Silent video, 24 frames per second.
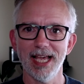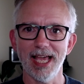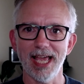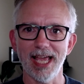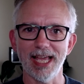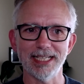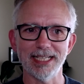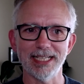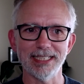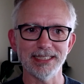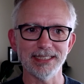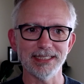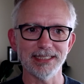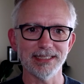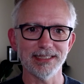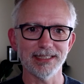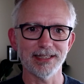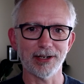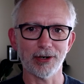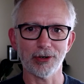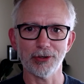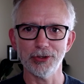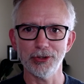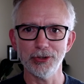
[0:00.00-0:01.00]
and
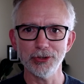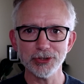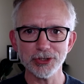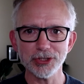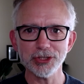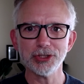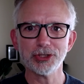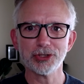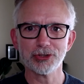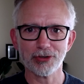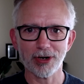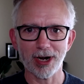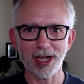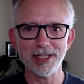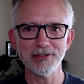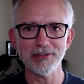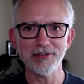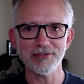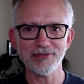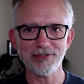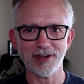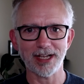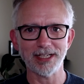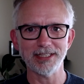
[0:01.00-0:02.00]
they're usually trying to
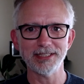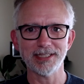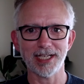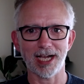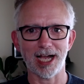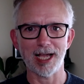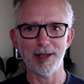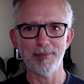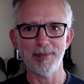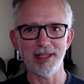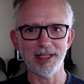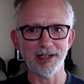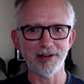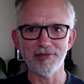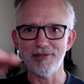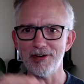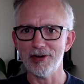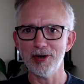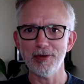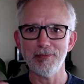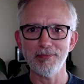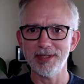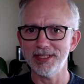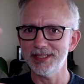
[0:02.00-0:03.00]
find time in a
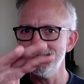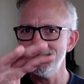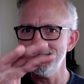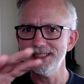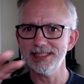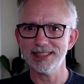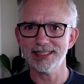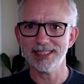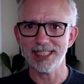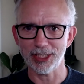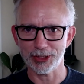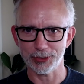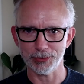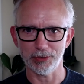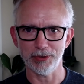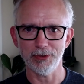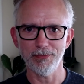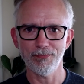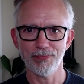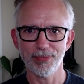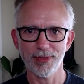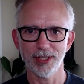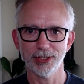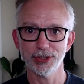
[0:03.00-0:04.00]
very busy
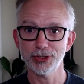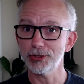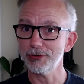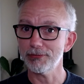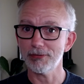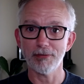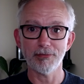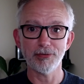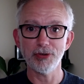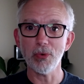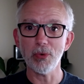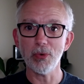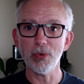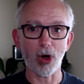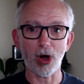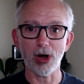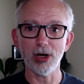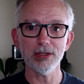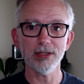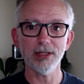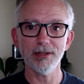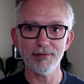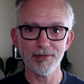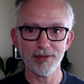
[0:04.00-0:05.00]
schedule to review
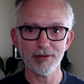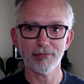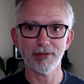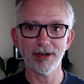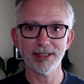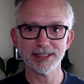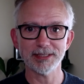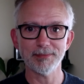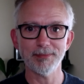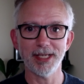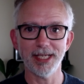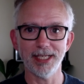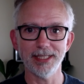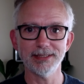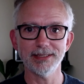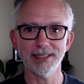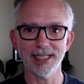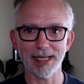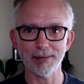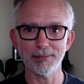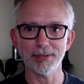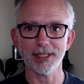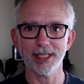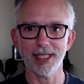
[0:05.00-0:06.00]
all of the resumes and
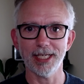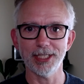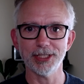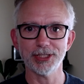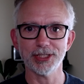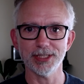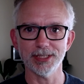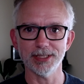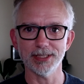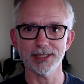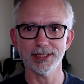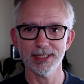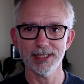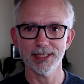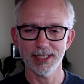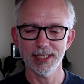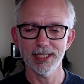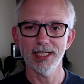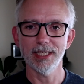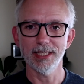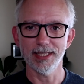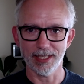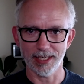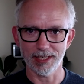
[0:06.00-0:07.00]
applications
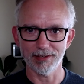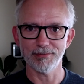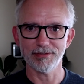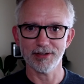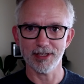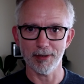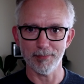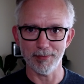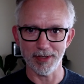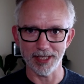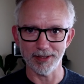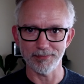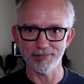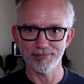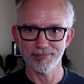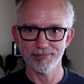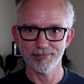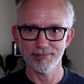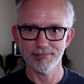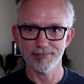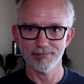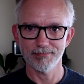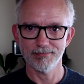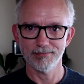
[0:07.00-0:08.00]
that have come in.
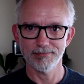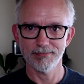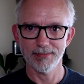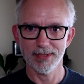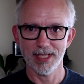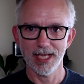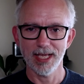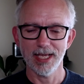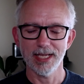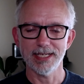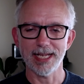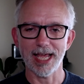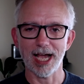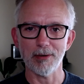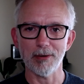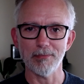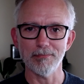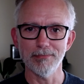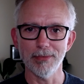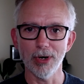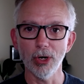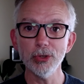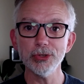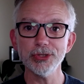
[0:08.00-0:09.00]
Now,
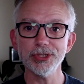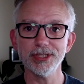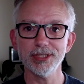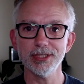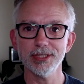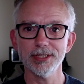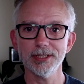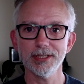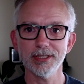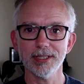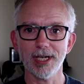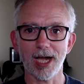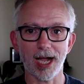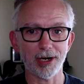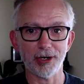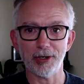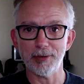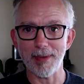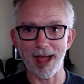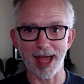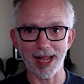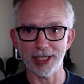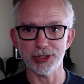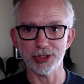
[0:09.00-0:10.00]
most hiring
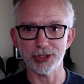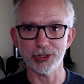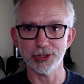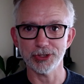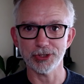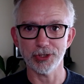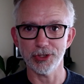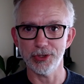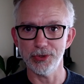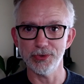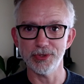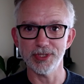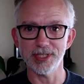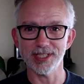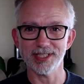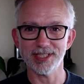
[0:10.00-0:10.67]
managers are using